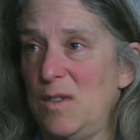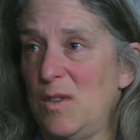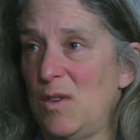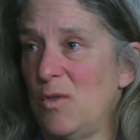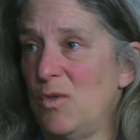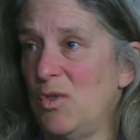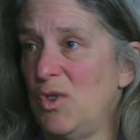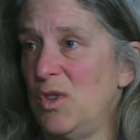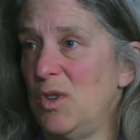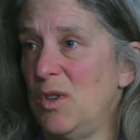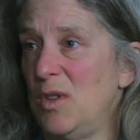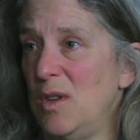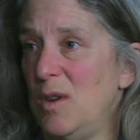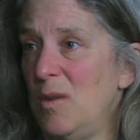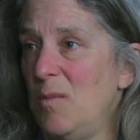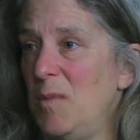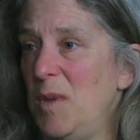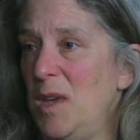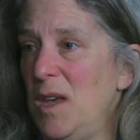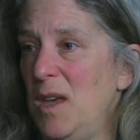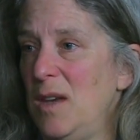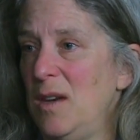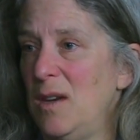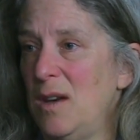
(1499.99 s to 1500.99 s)
So, should there
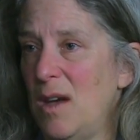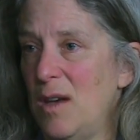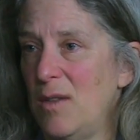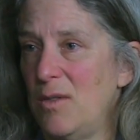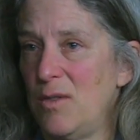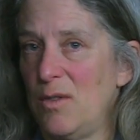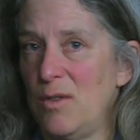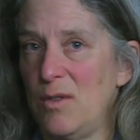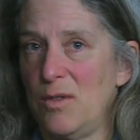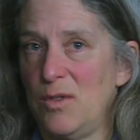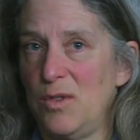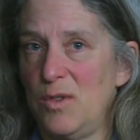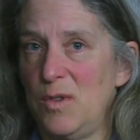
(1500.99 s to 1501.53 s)
be another